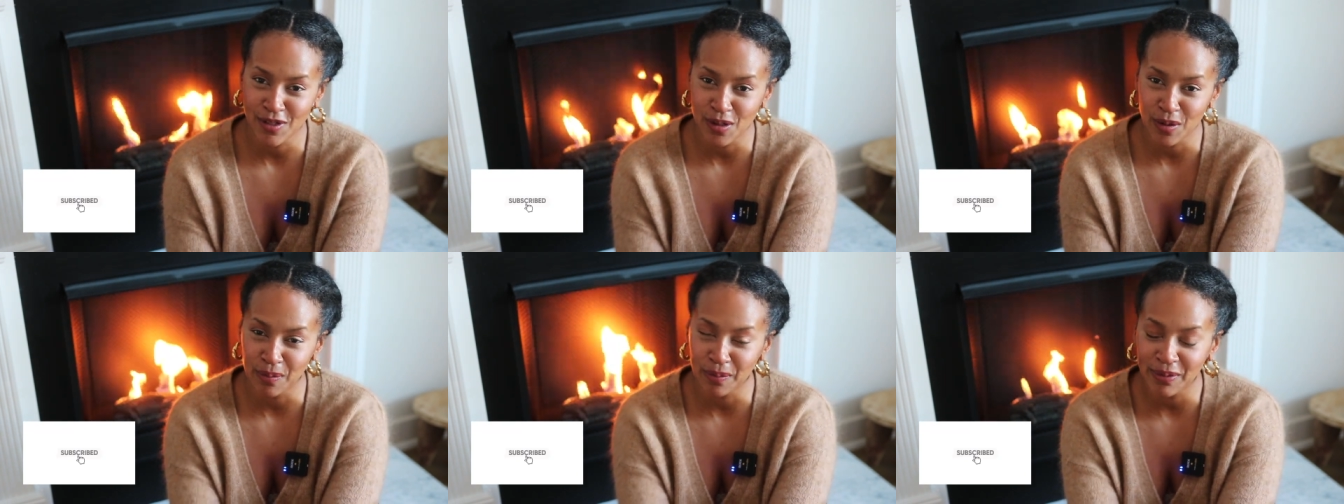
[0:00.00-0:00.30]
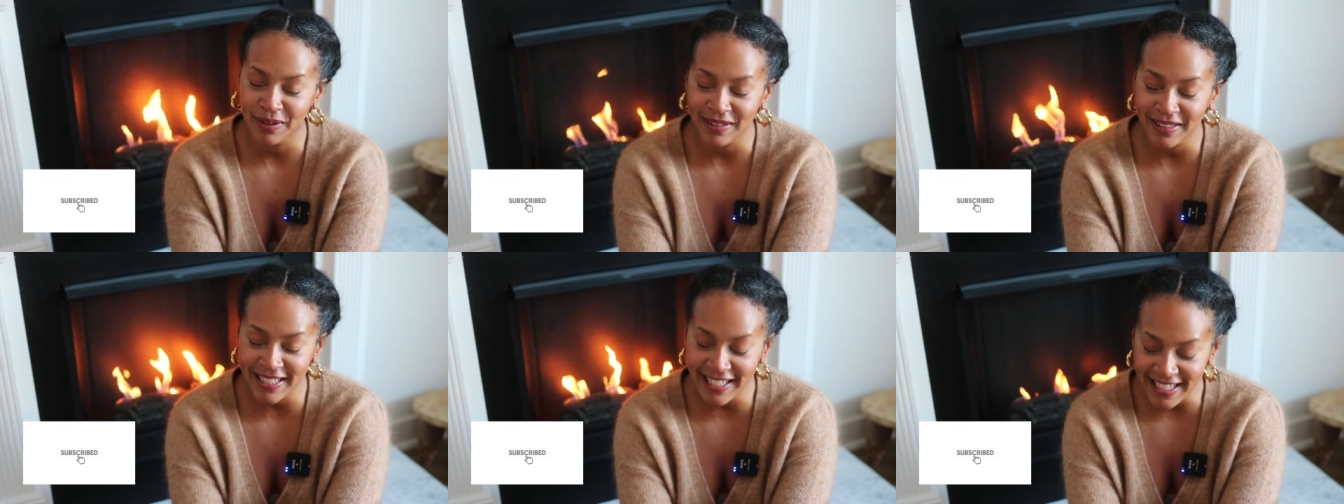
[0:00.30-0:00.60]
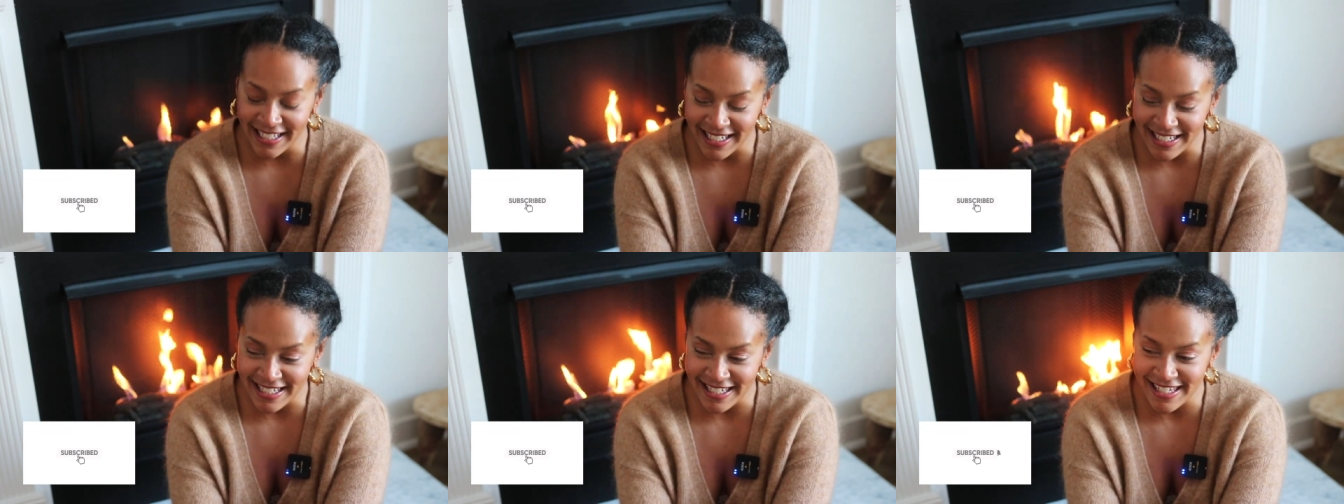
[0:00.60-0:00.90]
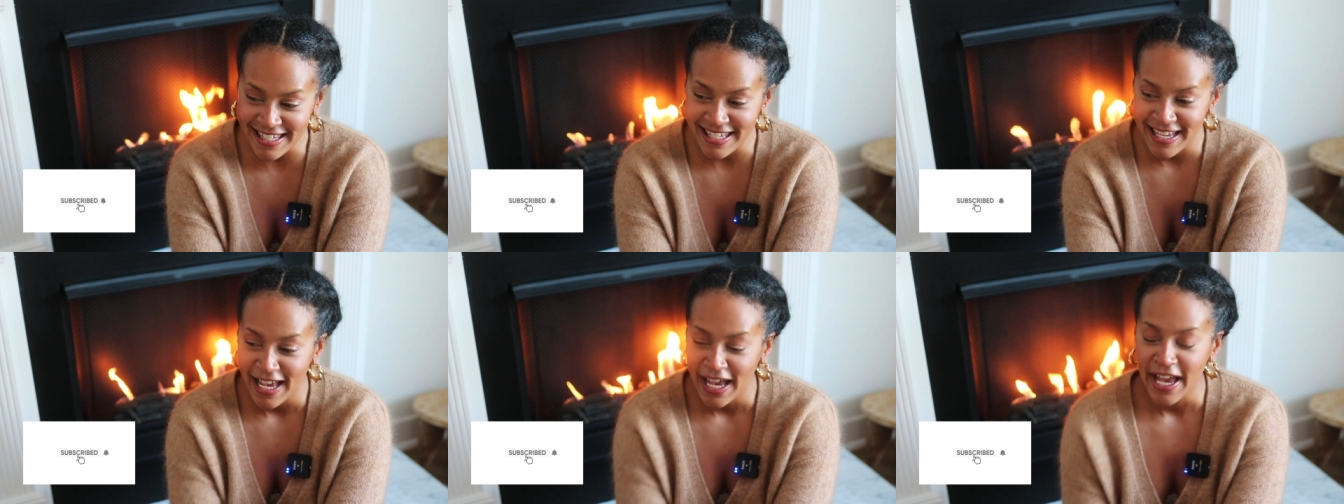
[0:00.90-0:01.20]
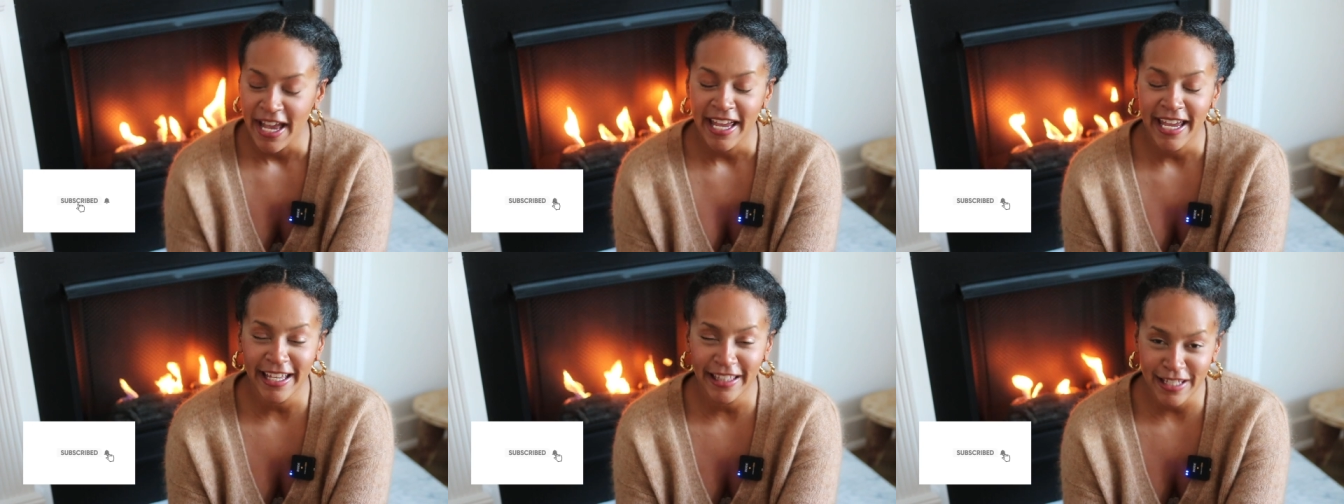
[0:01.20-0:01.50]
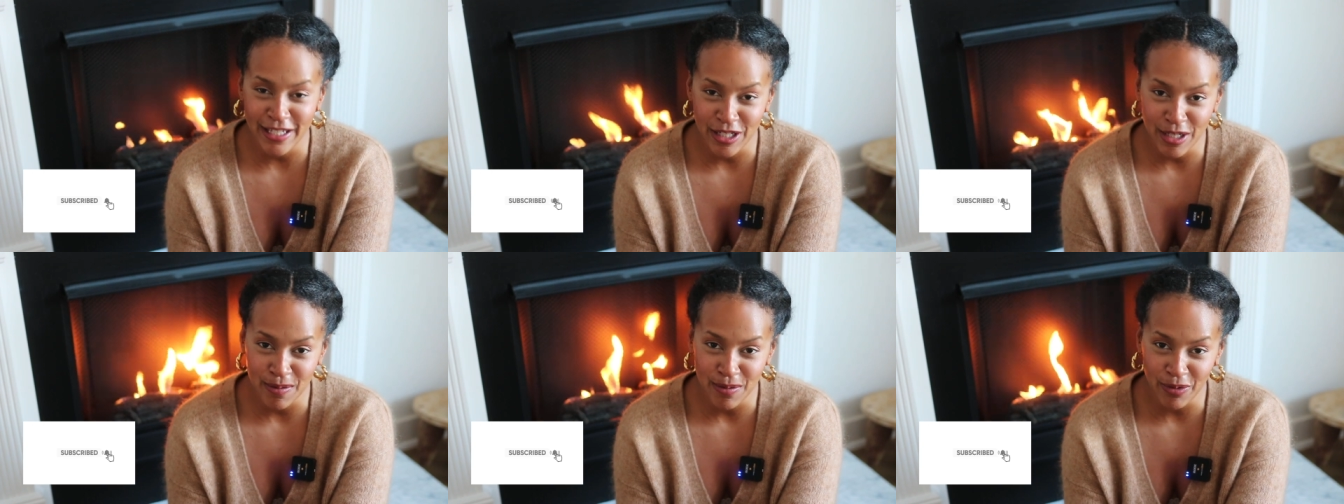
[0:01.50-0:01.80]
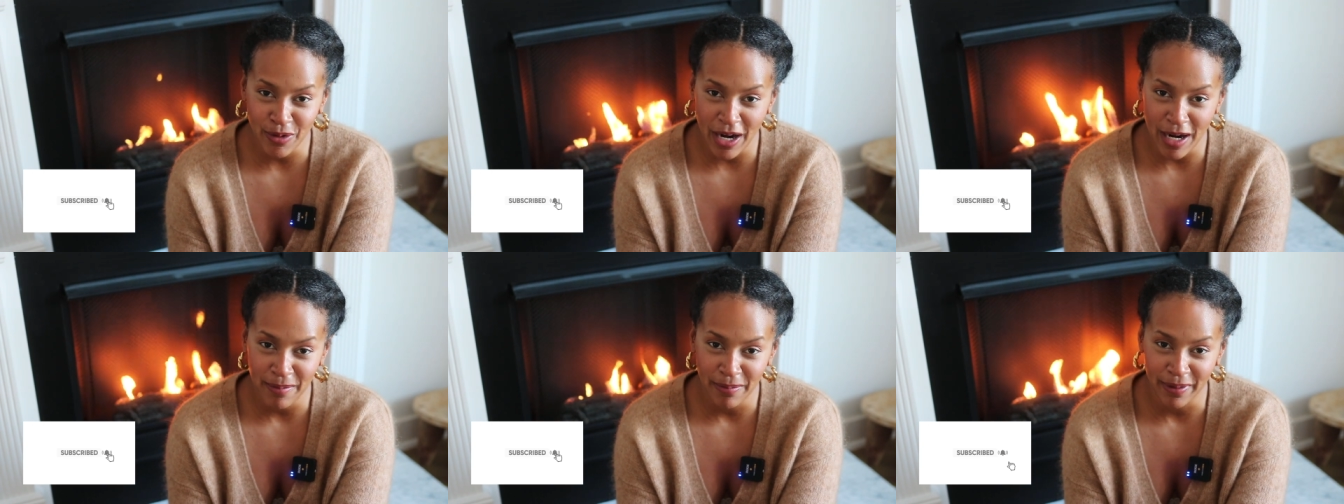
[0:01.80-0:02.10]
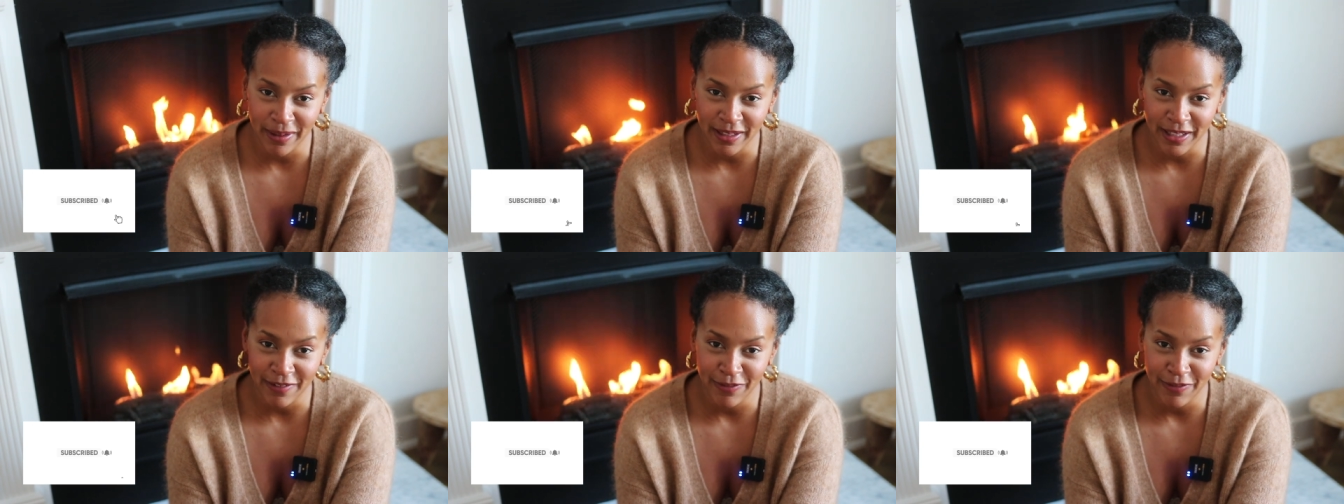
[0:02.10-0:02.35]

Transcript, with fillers: So please hit the subscribe button